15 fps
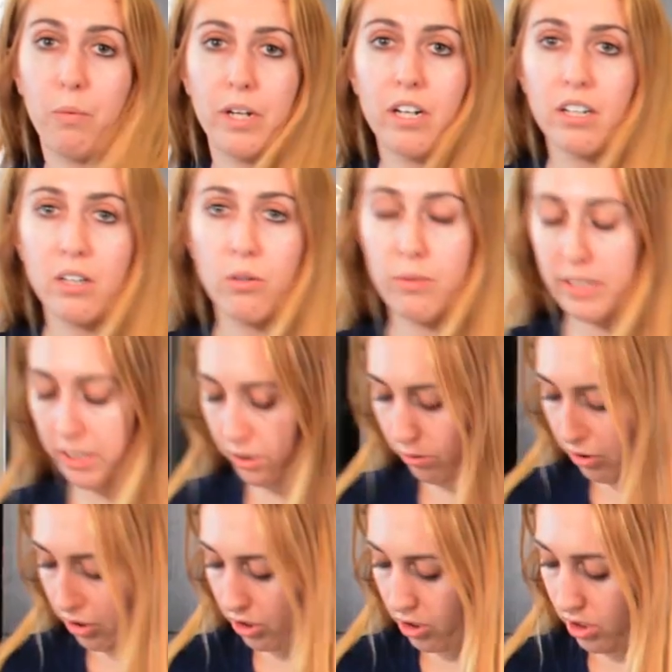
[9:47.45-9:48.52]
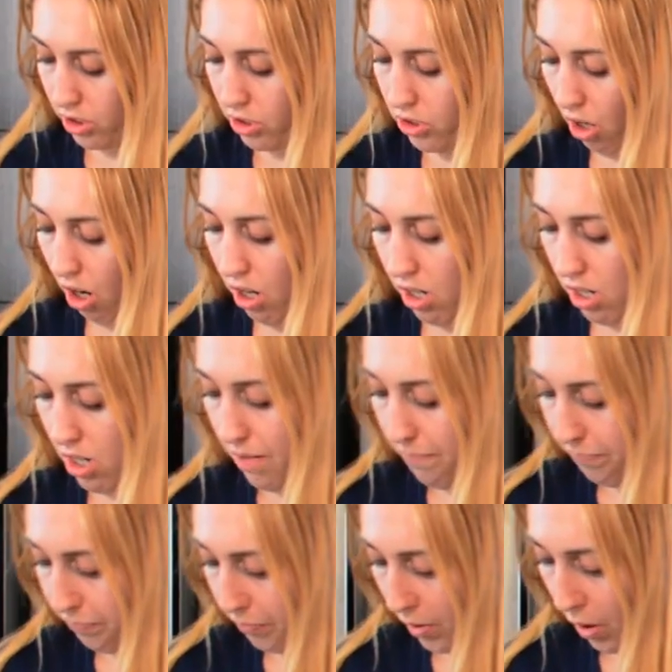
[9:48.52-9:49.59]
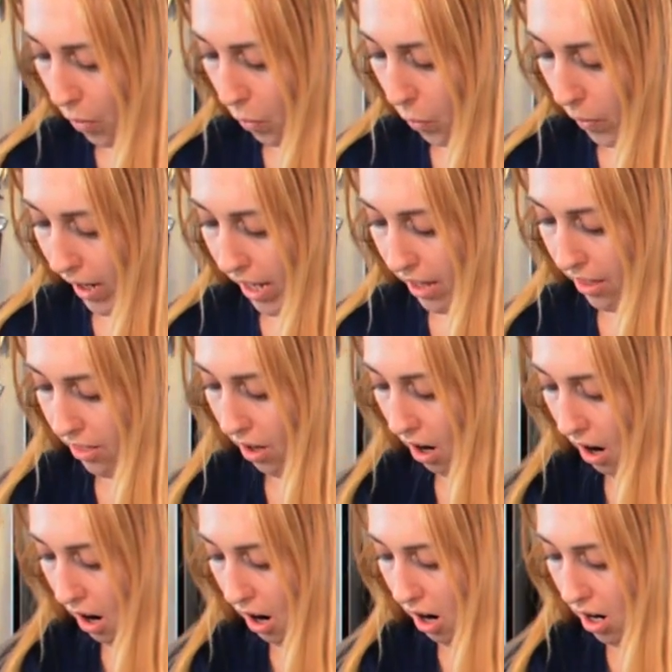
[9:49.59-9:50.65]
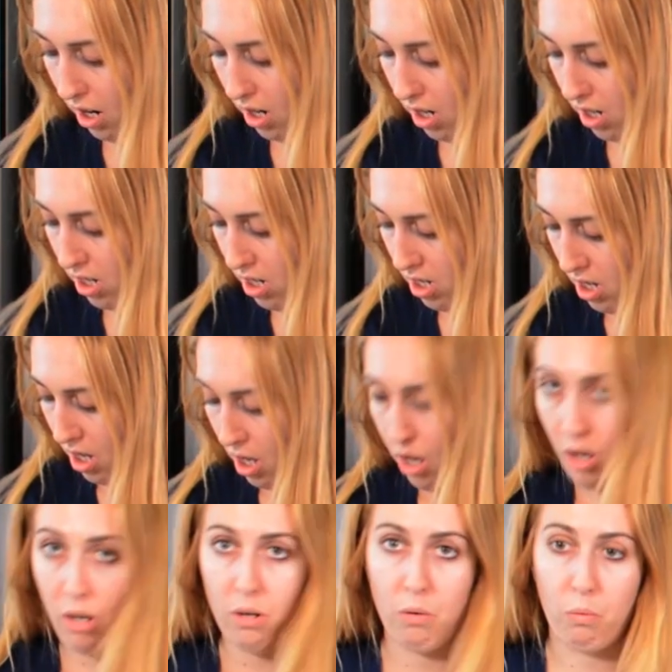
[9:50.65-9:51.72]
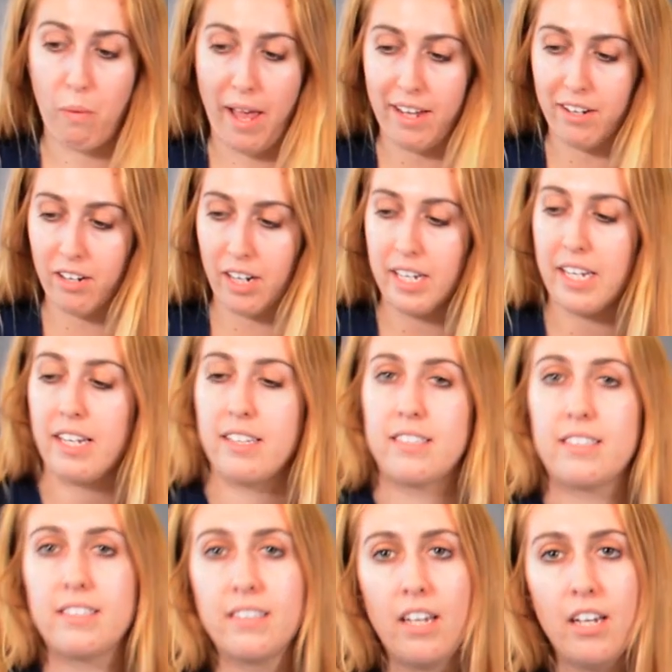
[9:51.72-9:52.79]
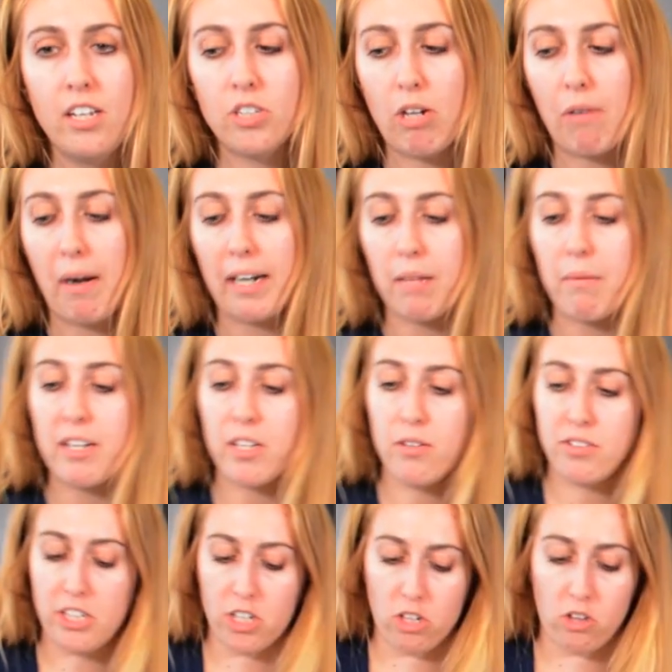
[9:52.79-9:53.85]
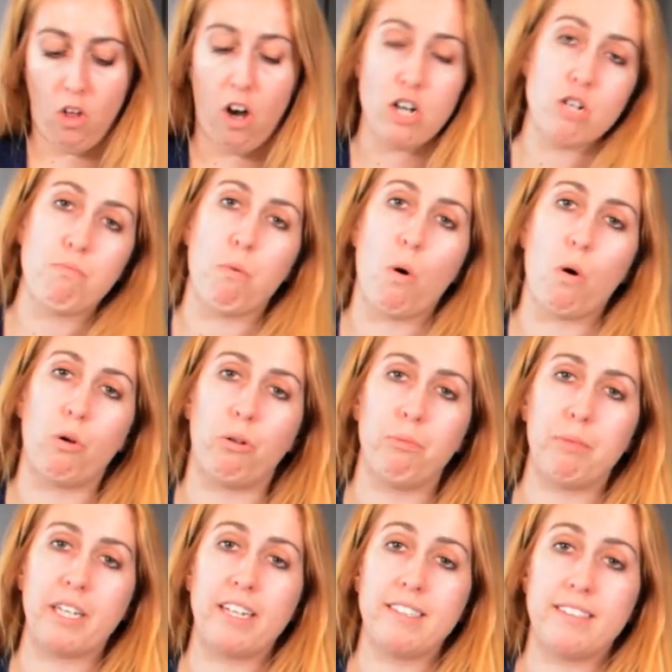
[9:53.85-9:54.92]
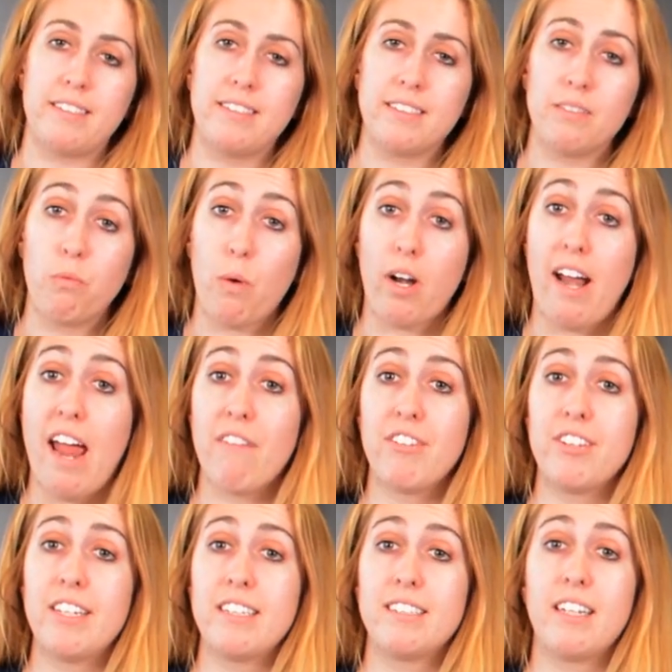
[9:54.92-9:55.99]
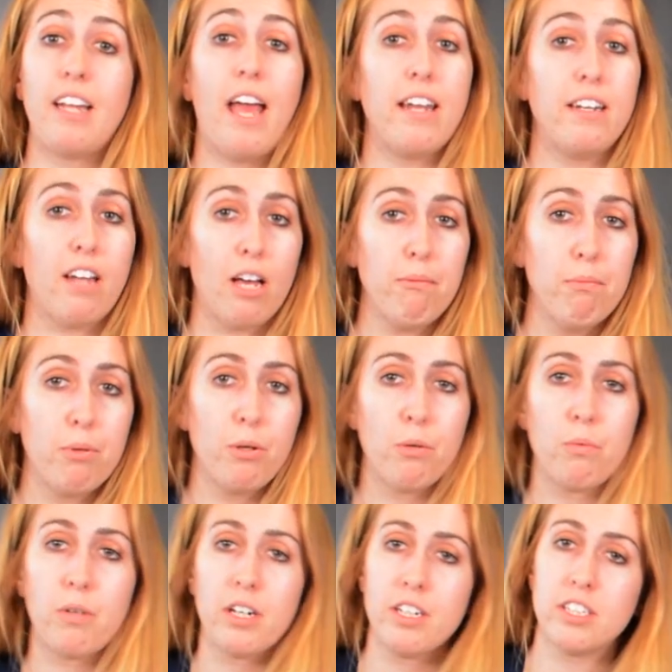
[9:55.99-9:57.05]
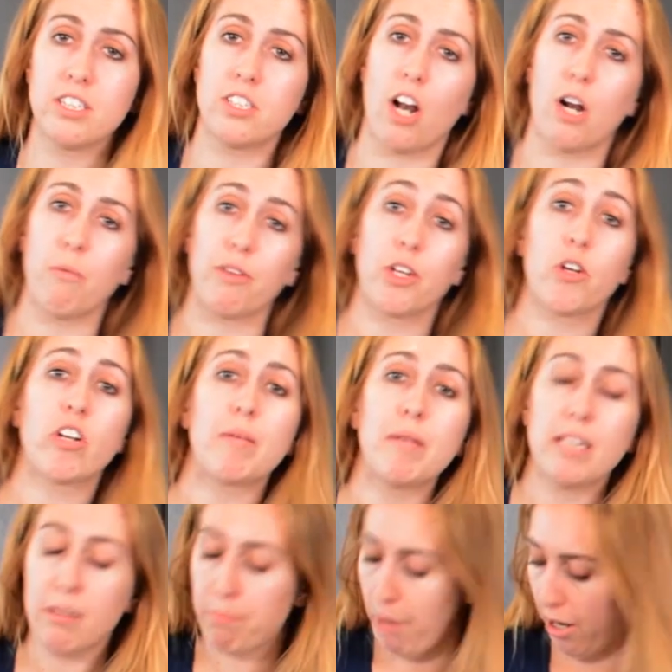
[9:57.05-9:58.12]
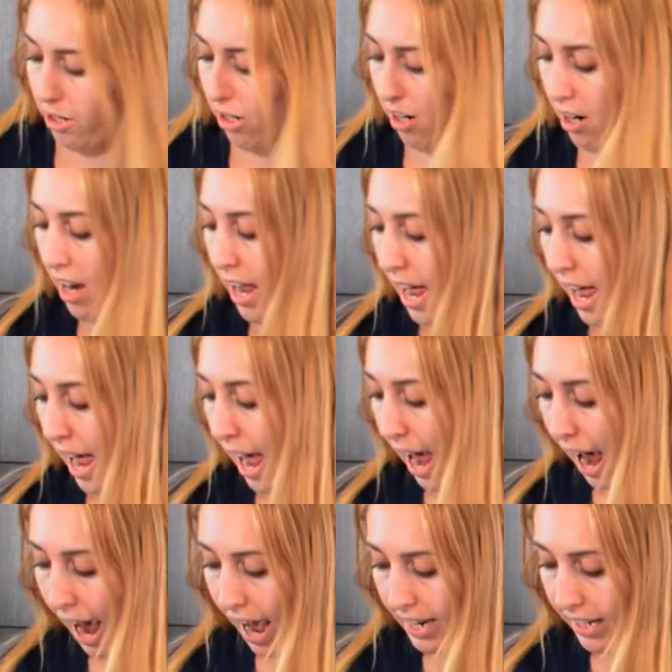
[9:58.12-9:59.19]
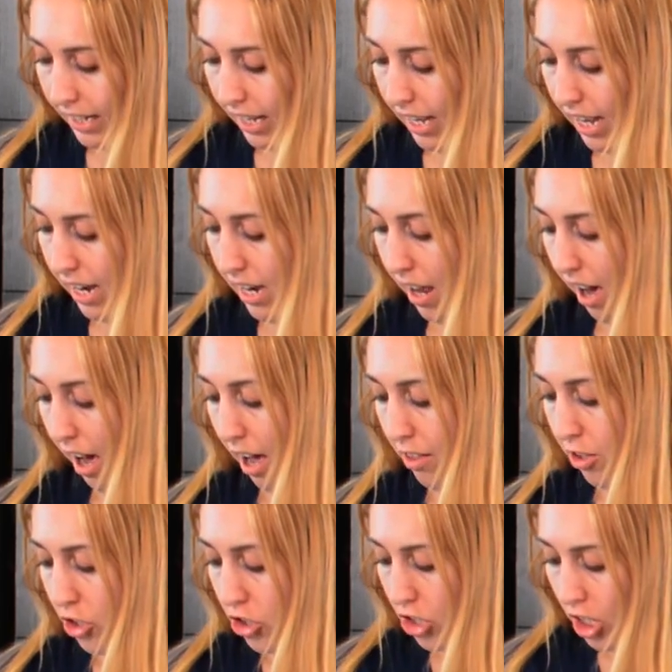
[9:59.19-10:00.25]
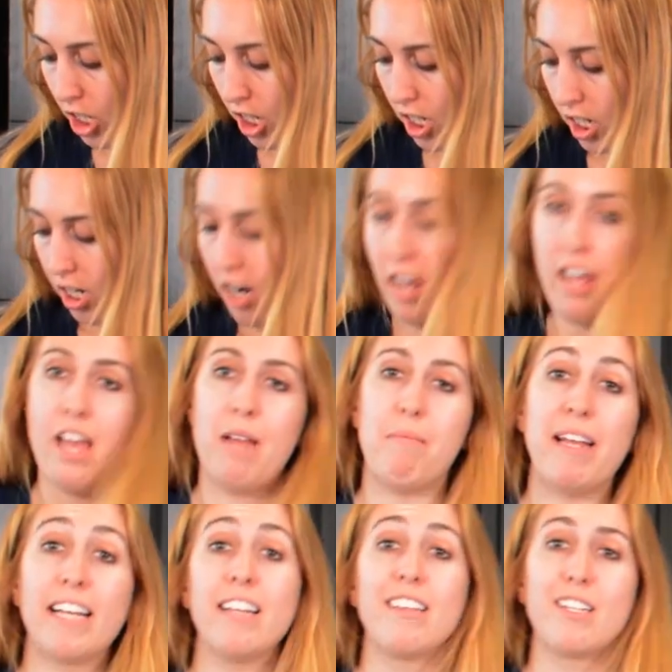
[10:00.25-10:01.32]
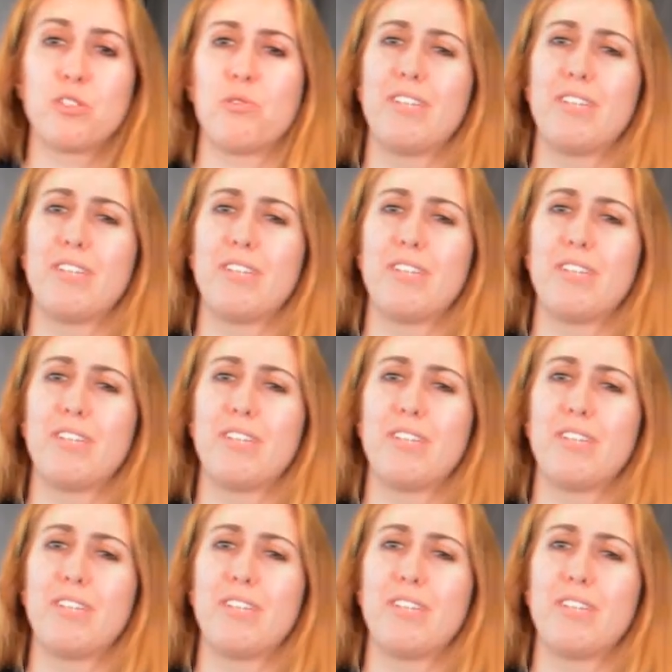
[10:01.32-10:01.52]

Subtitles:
we are going to start with our wet ingredients. So I recommend using your large bowl because this is where everything's gonna end up. We're gonna start with creaming the butter, adding in the sugar, and making things